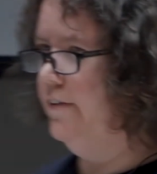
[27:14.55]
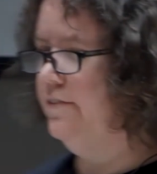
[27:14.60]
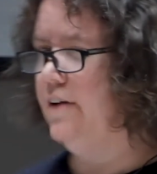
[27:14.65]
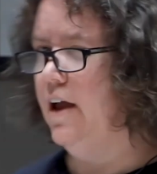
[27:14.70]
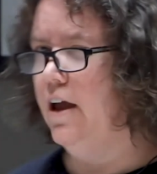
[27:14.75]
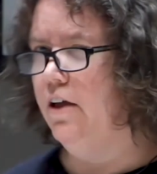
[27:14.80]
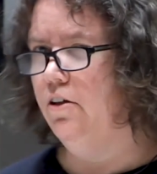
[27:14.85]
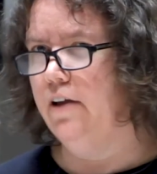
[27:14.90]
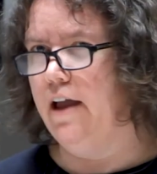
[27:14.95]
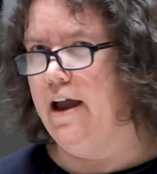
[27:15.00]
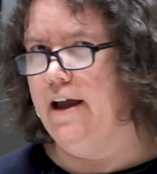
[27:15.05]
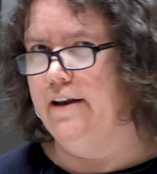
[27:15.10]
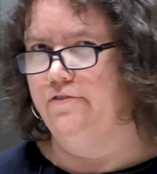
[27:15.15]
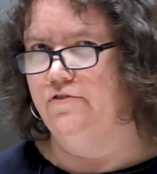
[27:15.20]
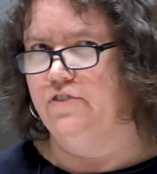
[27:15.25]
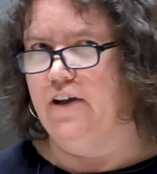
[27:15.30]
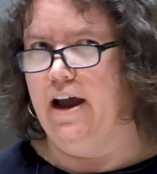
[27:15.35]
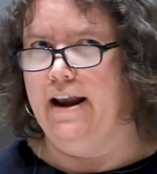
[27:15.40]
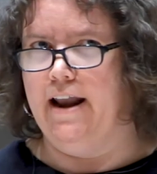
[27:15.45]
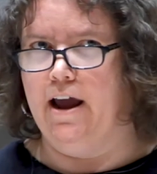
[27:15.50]
the style kind
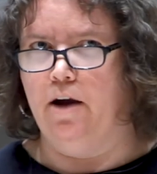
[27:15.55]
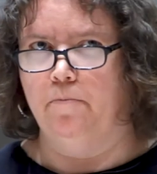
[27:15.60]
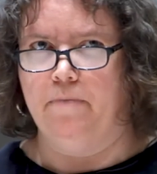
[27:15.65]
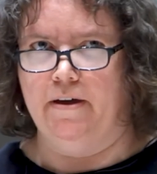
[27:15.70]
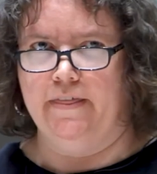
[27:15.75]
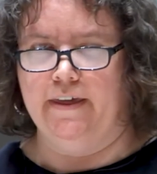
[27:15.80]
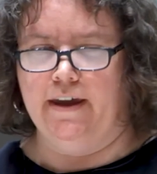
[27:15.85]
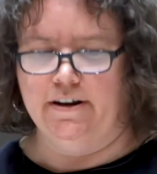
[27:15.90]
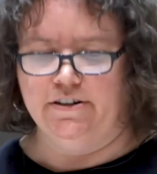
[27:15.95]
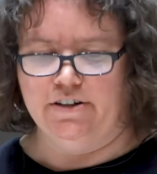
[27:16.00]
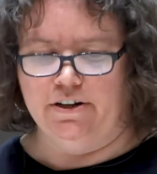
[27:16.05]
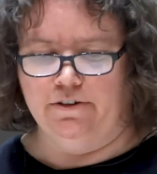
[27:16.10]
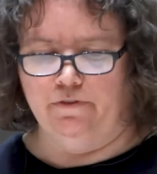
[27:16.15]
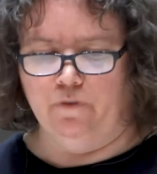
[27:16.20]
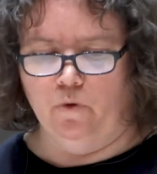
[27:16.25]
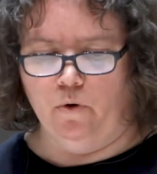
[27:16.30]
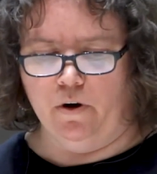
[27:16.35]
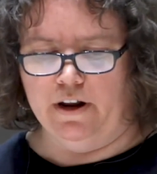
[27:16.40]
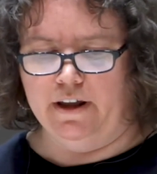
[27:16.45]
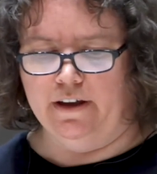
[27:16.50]
of died out by the
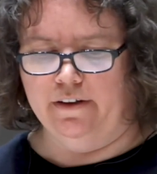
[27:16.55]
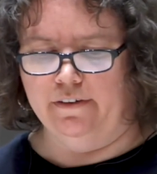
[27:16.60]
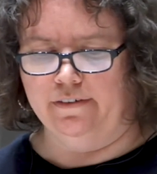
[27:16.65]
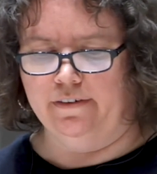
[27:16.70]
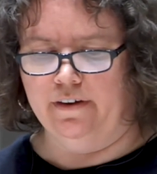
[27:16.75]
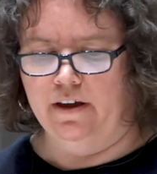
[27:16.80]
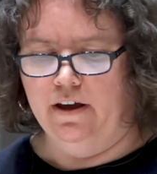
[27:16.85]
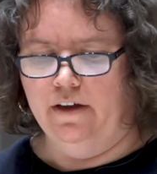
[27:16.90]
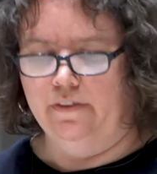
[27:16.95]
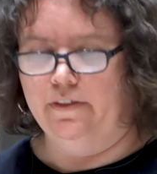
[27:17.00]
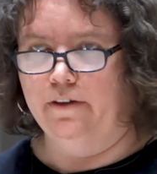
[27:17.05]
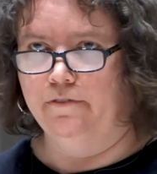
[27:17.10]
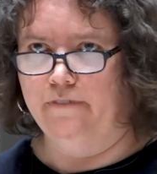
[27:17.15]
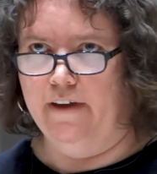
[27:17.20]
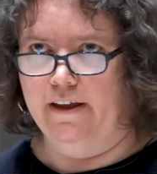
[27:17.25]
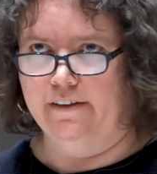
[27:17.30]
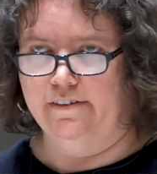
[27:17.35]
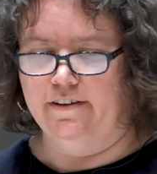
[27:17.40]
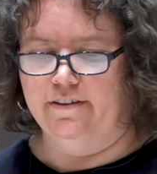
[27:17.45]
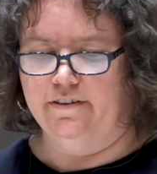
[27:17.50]
1840s, the
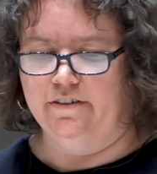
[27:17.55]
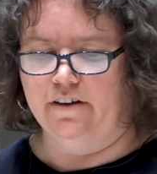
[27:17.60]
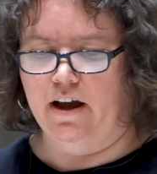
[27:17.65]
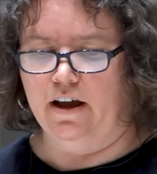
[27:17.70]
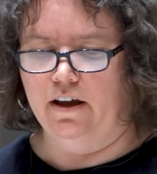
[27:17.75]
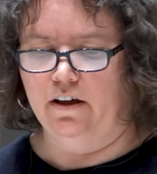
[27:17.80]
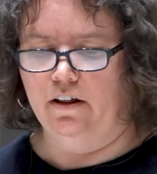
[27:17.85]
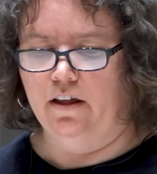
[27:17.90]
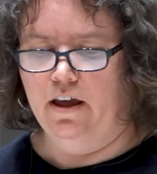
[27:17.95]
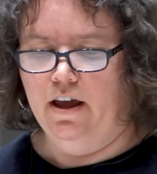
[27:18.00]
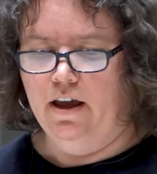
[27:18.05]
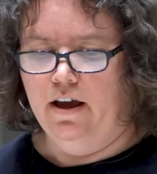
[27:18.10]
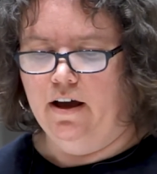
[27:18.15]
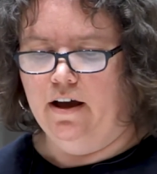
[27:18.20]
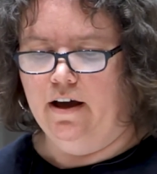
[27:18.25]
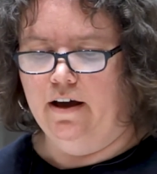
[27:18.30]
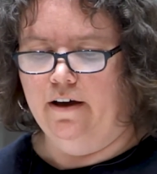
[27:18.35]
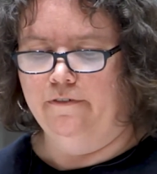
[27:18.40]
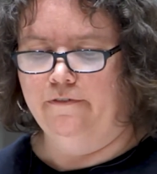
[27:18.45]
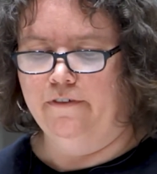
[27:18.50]
fancy style.
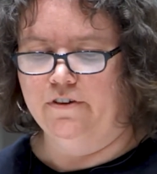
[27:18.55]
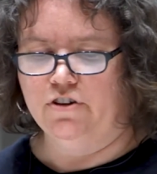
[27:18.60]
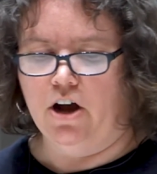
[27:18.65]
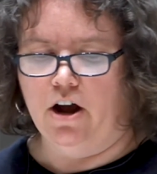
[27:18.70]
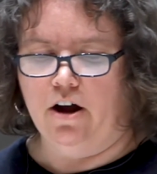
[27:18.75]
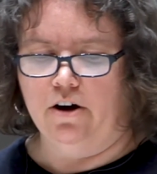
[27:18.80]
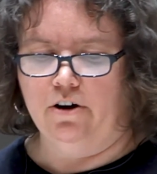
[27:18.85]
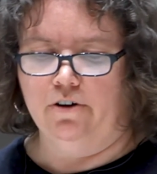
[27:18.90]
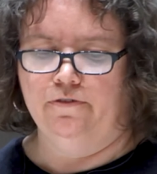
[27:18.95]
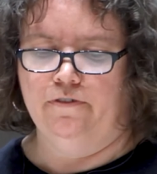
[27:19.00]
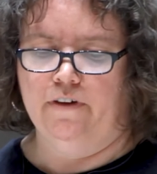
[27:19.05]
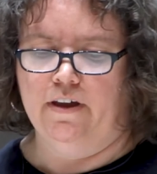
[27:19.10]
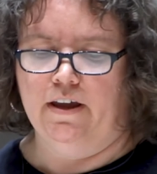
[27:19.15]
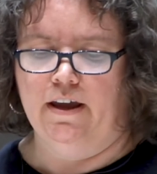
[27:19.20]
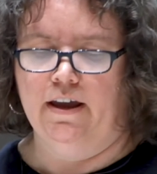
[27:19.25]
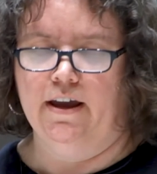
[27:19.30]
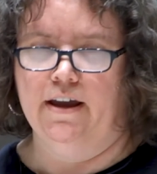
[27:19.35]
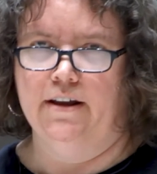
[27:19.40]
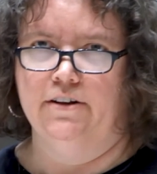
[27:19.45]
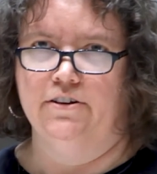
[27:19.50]

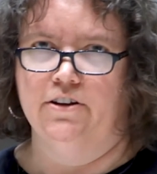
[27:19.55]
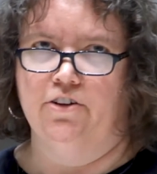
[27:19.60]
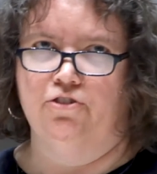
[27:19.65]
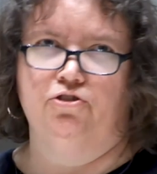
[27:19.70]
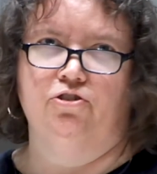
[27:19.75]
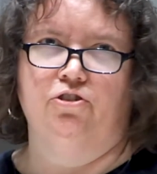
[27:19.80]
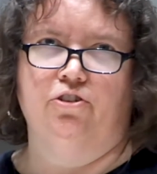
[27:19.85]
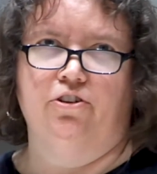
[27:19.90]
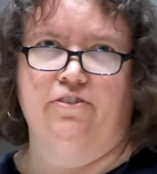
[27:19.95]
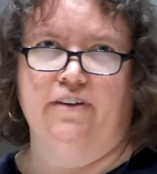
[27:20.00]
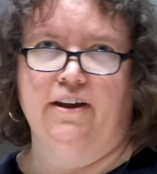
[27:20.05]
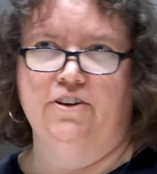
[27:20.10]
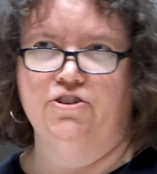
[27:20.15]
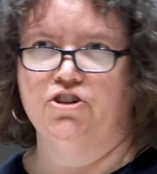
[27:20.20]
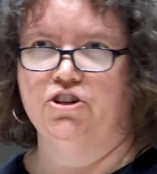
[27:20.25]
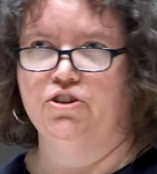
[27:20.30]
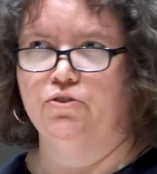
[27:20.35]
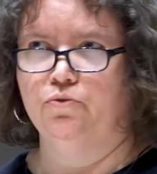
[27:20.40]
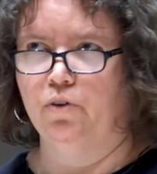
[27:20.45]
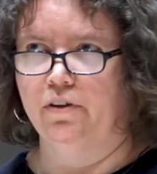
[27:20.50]
Photography and
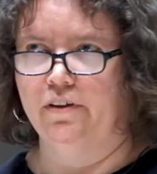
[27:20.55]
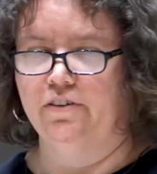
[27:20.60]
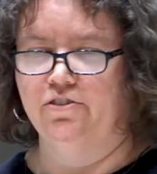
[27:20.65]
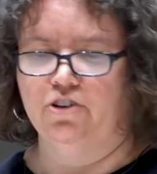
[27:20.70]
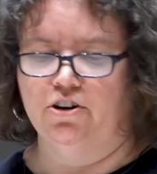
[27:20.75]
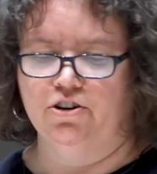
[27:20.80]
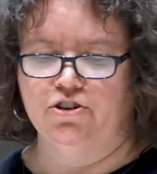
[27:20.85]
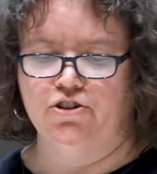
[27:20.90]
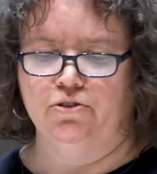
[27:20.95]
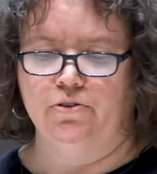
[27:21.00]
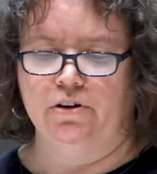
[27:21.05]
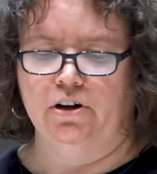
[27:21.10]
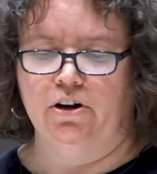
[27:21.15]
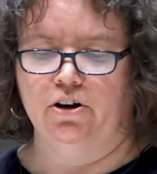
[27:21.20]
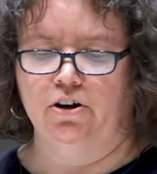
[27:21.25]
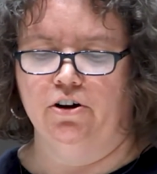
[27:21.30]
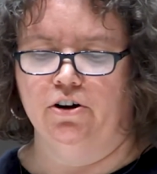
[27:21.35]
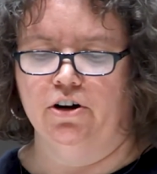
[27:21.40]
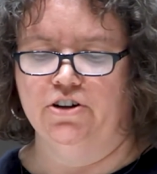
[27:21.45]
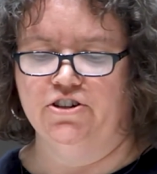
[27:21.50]
industrialization really started to
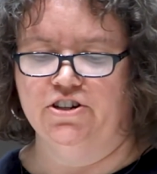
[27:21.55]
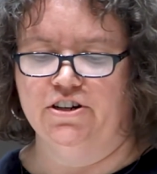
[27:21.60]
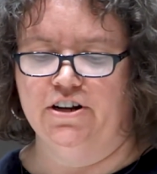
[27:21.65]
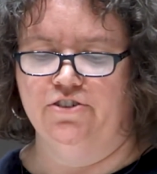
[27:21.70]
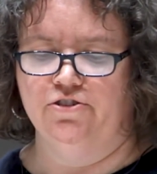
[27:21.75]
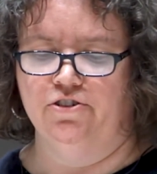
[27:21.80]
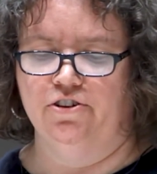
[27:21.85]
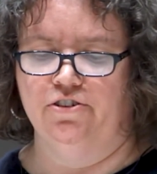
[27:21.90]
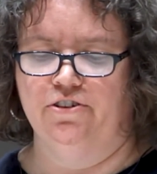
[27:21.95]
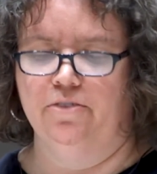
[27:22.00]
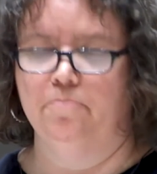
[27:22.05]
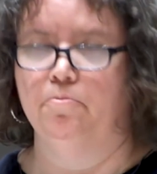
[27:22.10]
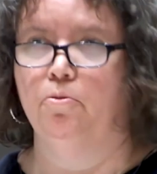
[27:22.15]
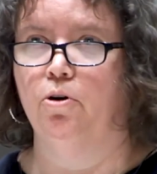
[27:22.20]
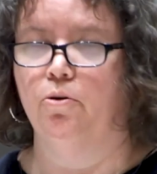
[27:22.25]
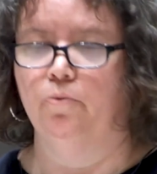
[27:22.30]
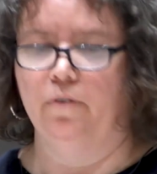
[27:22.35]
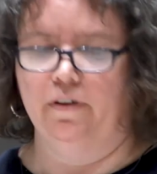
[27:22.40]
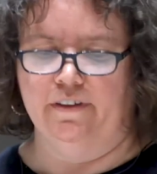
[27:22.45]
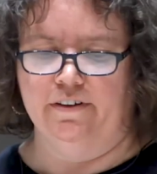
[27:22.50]
encourage an interest in
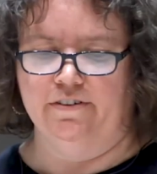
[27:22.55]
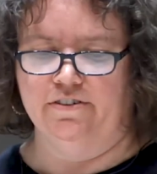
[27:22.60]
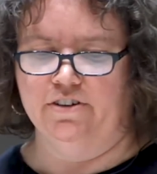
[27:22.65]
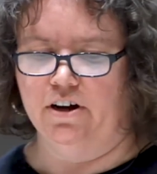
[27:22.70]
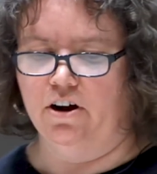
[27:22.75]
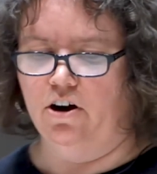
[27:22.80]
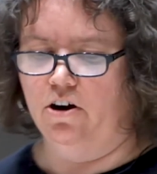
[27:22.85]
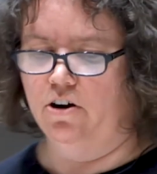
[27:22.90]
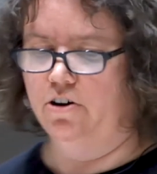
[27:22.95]
more realistic